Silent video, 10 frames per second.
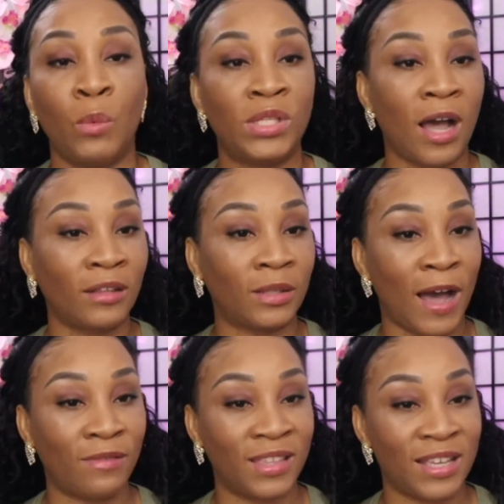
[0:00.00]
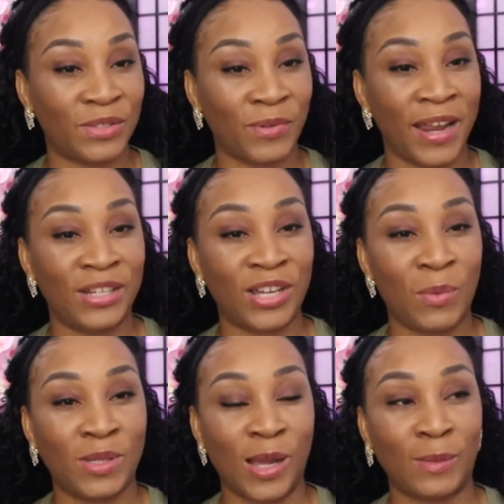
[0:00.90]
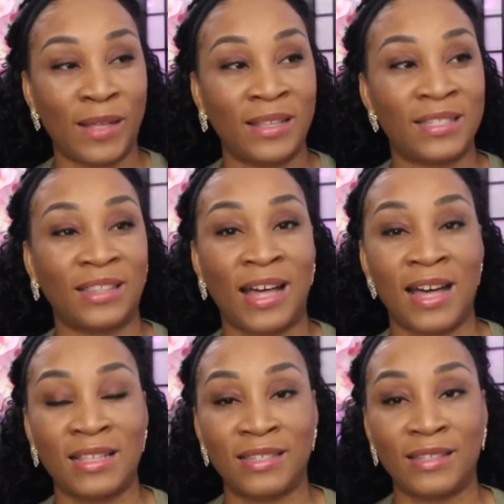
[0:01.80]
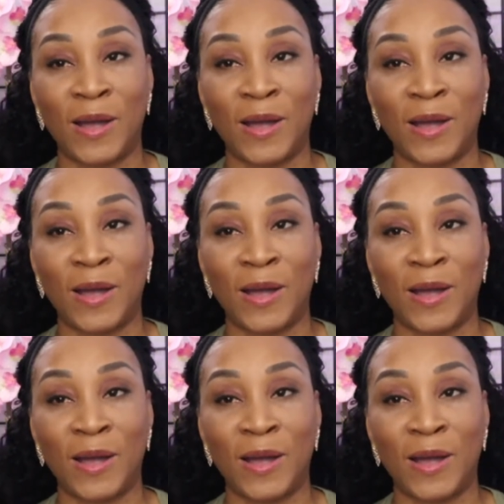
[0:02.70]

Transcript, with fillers: we talked about this, right, John? We talked about this last